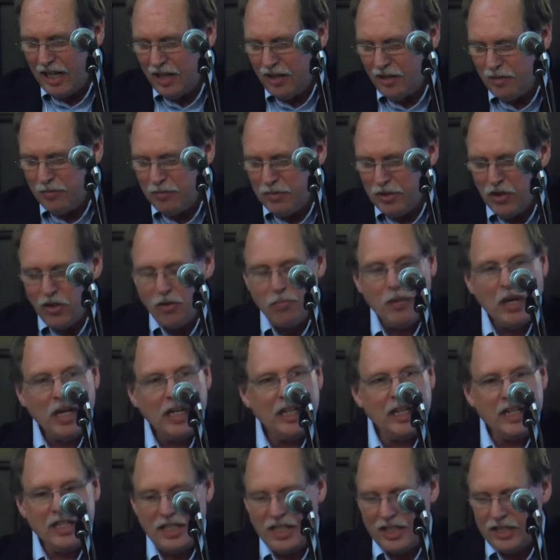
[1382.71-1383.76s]
Uh, there have been
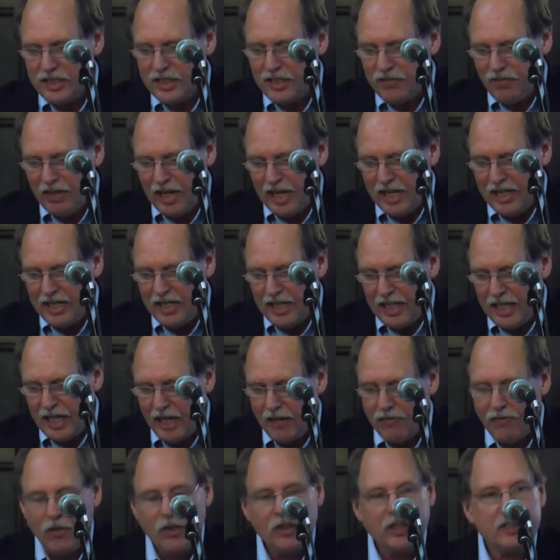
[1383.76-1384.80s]
intensified
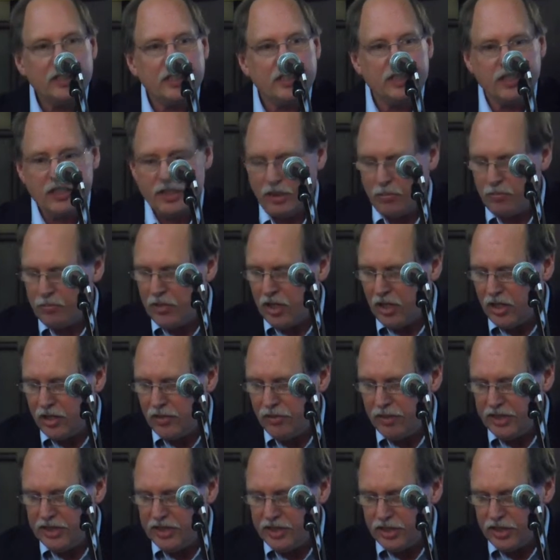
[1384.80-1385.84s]
efforts in some
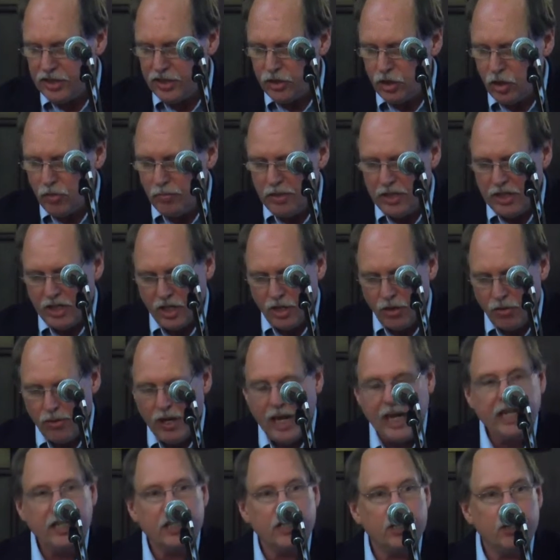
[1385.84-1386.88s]
countries since Durban to
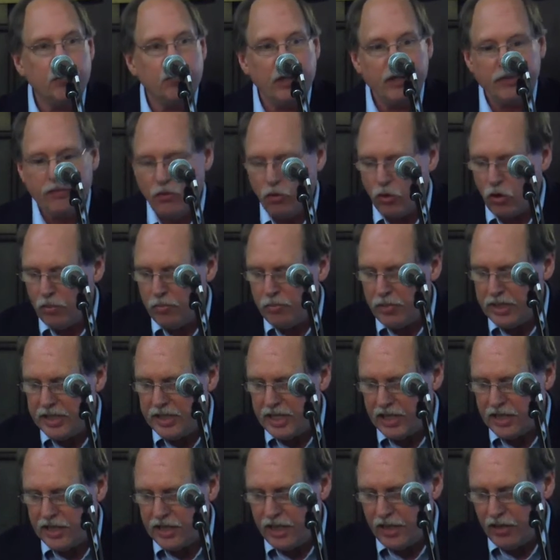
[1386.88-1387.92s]
create and to reform
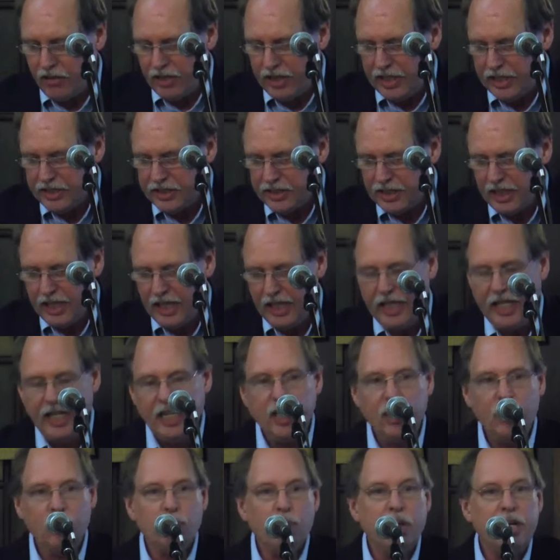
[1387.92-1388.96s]
protected areas
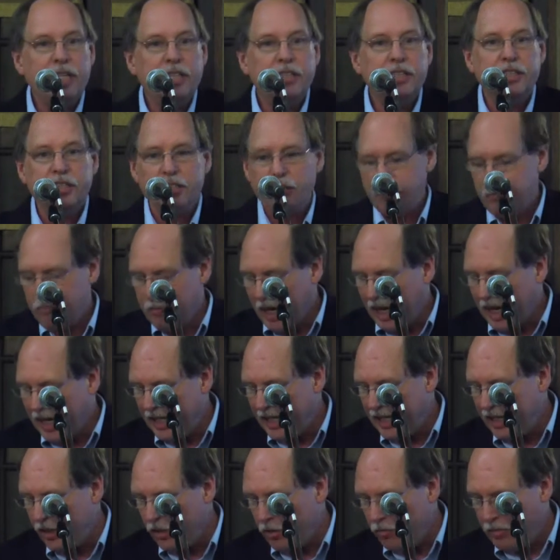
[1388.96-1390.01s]
in ways that
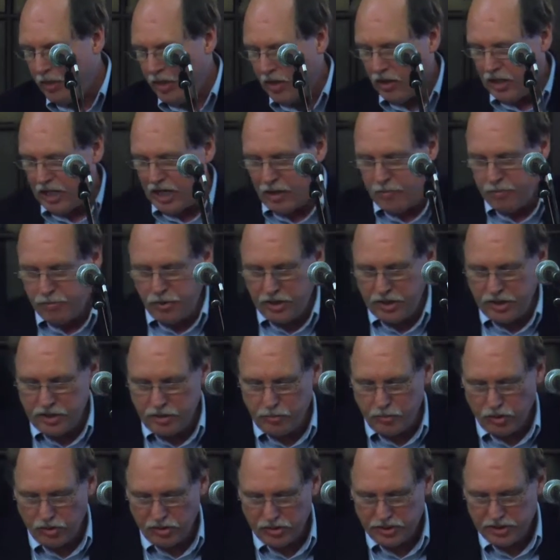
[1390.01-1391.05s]
embody new paradigm
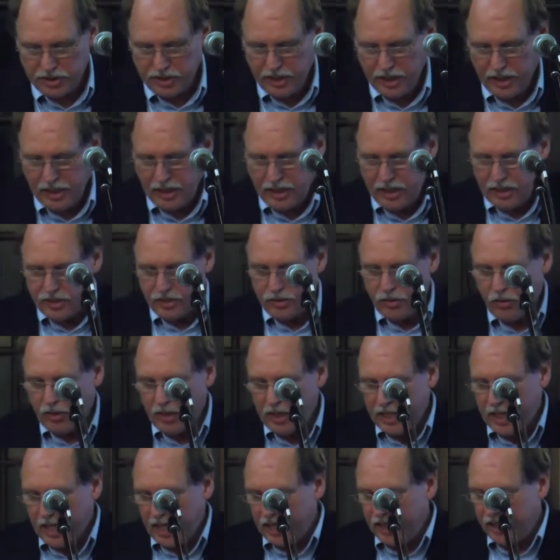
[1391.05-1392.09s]
principles.
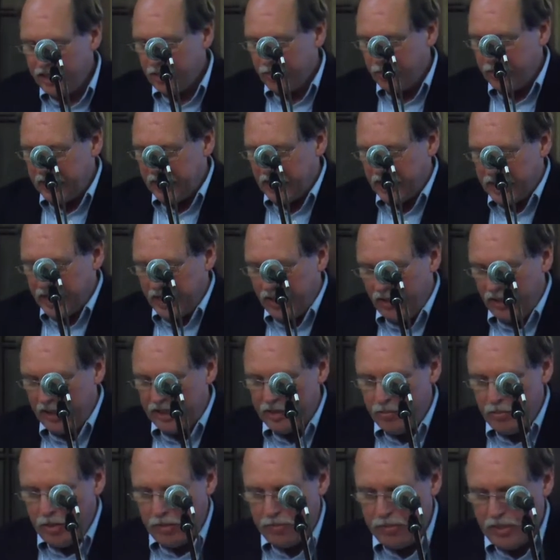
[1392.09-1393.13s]
Certain kinds of protected
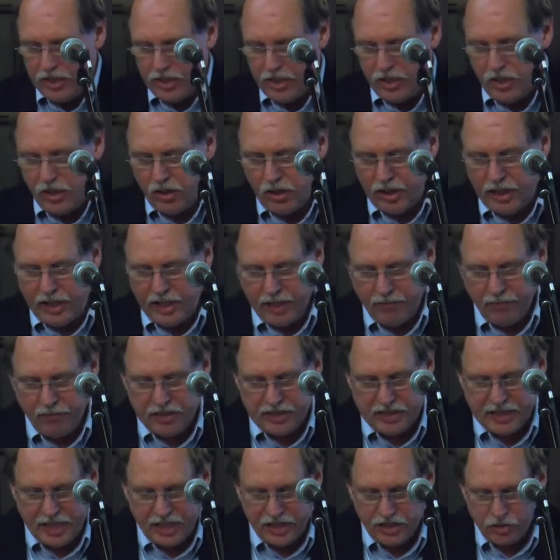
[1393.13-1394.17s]
areas have been particularly
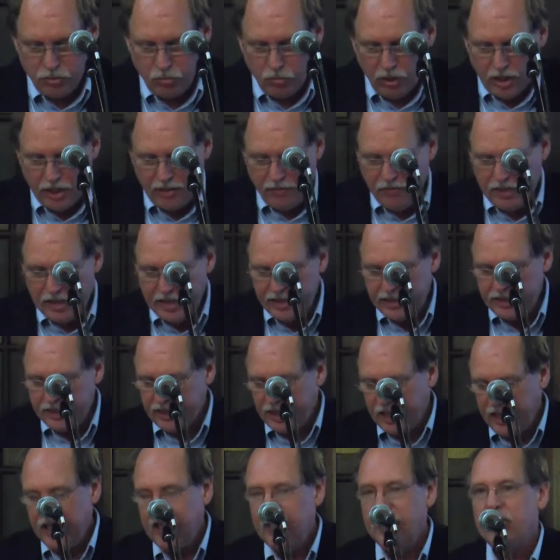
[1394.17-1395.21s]
emphasized. One of these
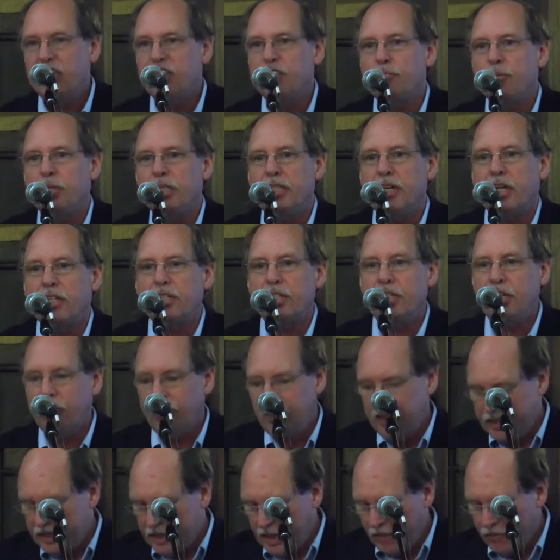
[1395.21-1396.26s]
is protected
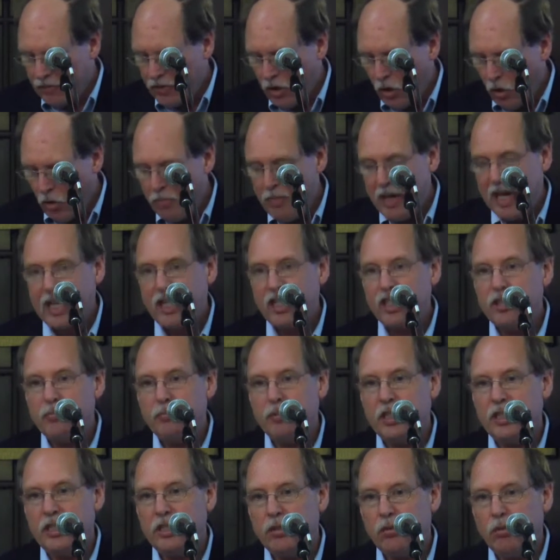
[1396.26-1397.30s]
areas that have co
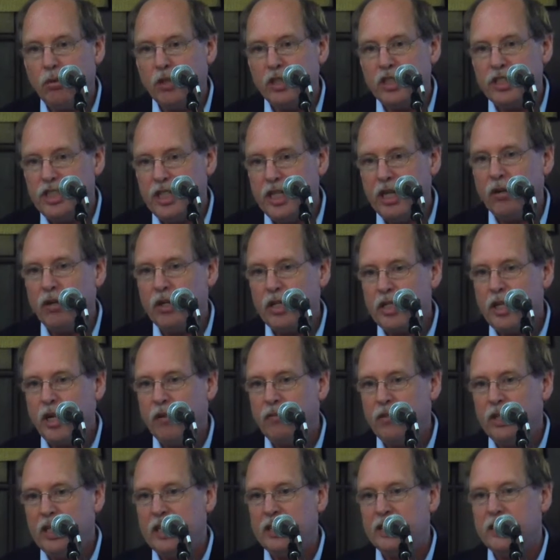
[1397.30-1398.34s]
management or shared
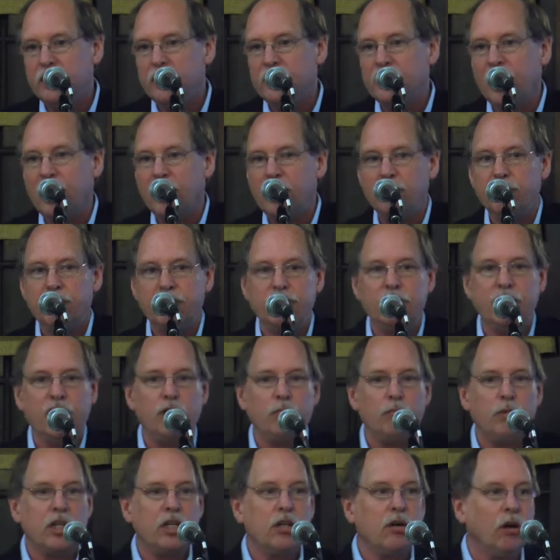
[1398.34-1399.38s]
governance, as
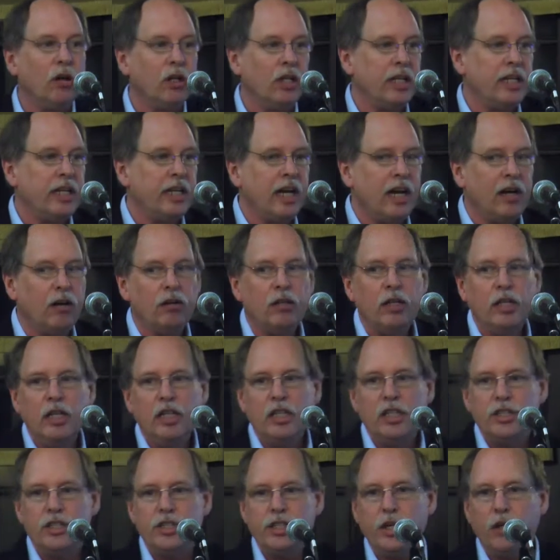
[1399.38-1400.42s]
IUCN would call it now,
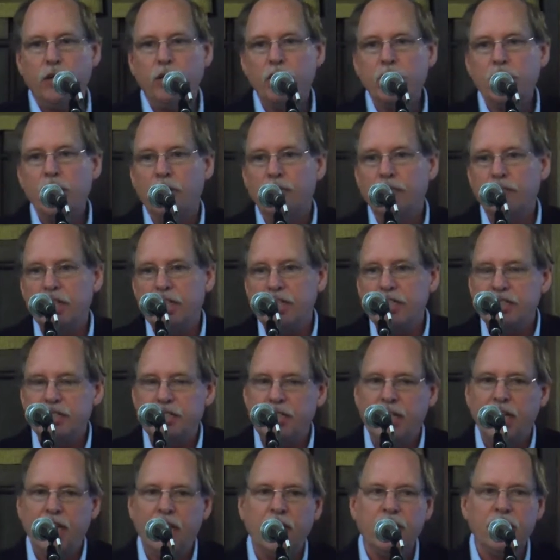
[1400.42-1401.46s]
shared governance.
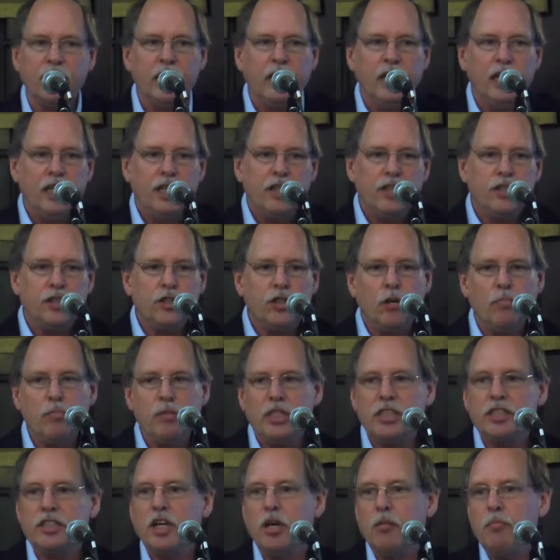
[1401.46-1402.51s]
And the term
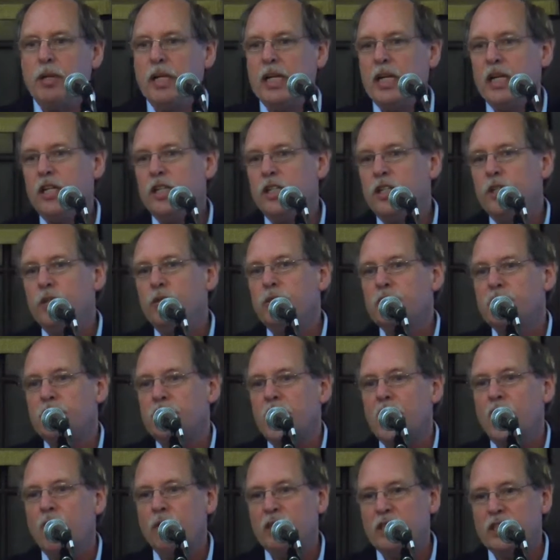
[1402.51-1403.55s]
that's coming into use
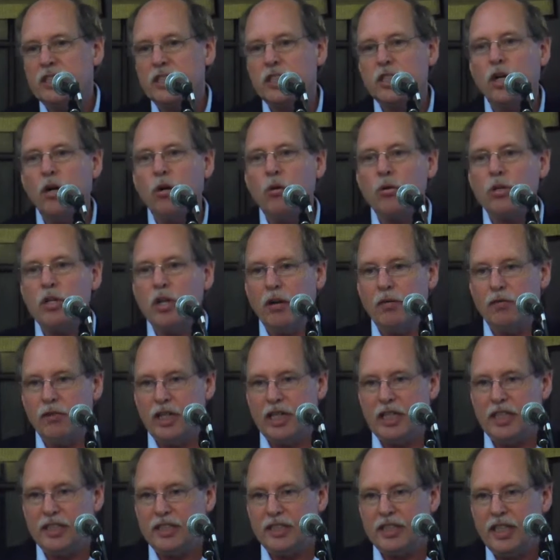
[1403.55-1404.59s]
now is co
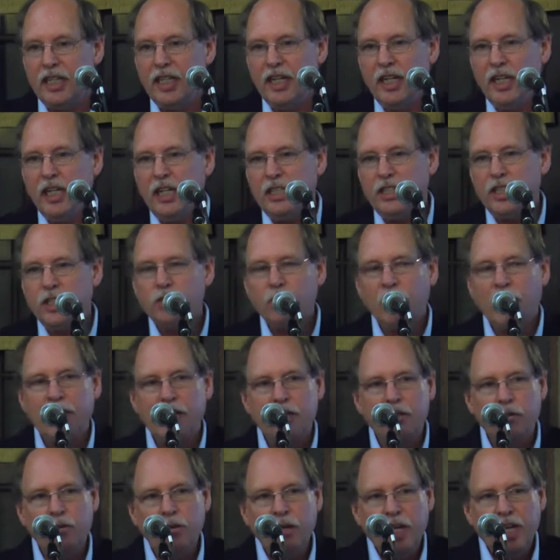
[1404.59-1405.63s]
governance to try
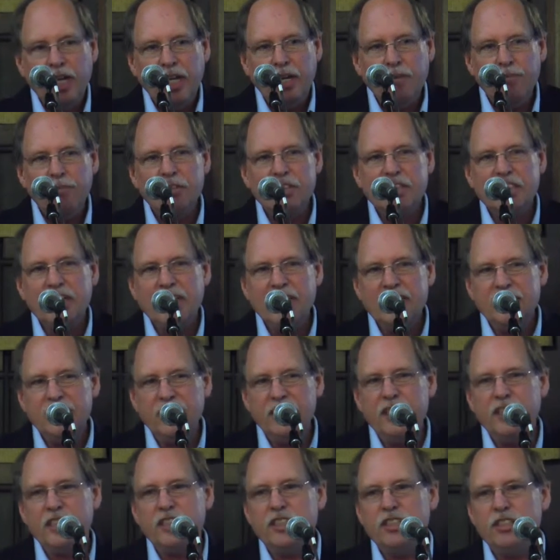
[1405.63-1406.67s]
to emphasize
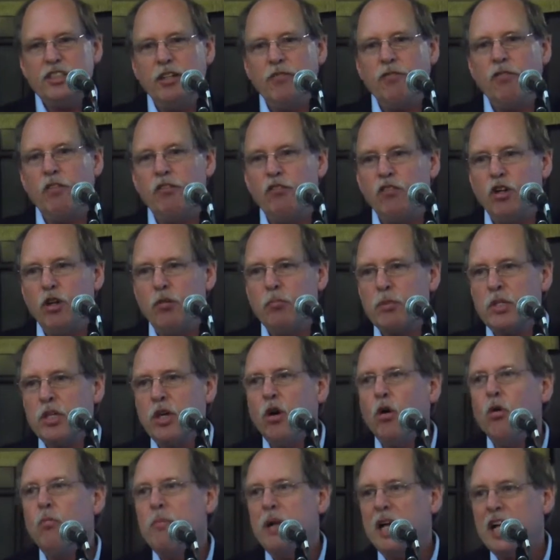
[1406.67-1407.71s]
that this is different from
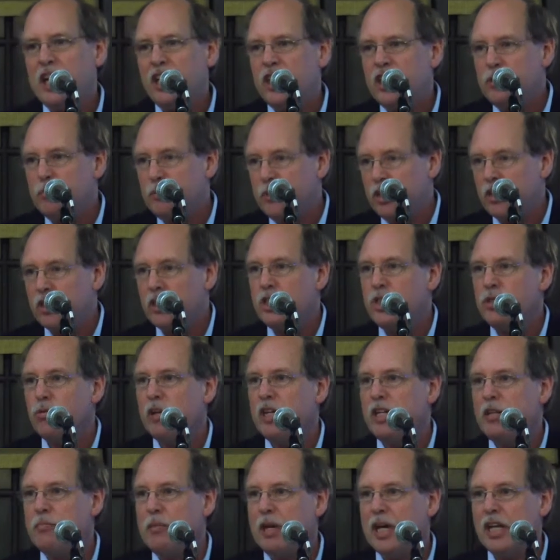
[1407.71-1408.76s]
co management or
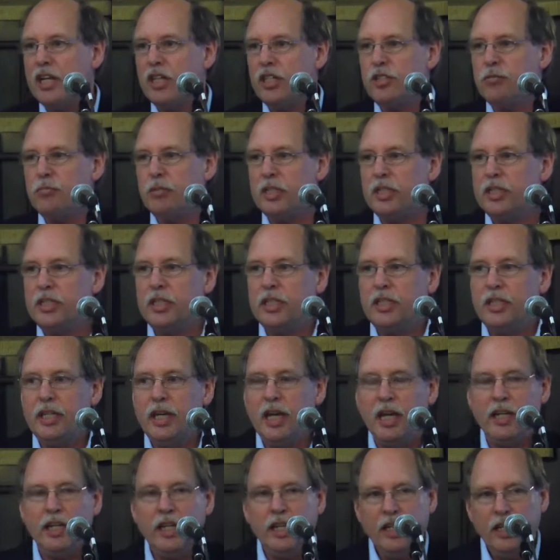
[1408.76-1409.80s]
joint management, in
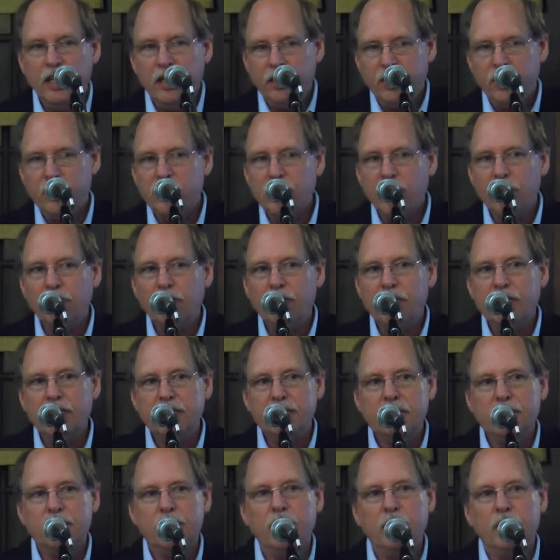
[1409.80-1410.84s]
that the
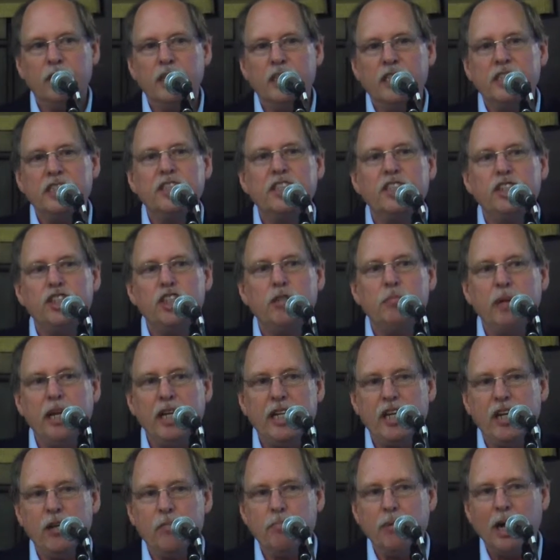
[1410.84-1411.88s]
governance, the, the decision
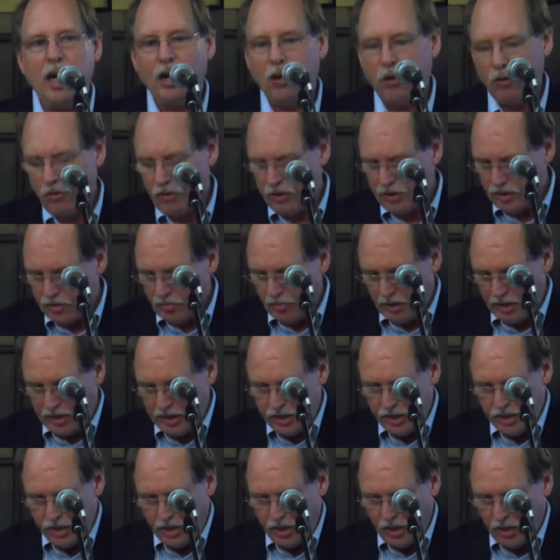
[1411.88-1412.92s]
making power is really
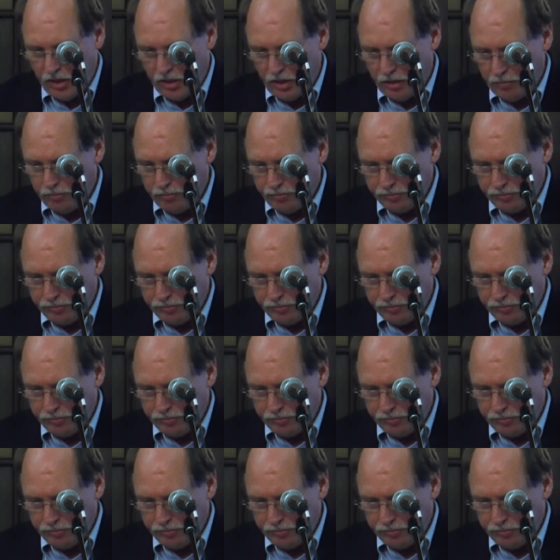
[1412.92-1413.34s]
shared.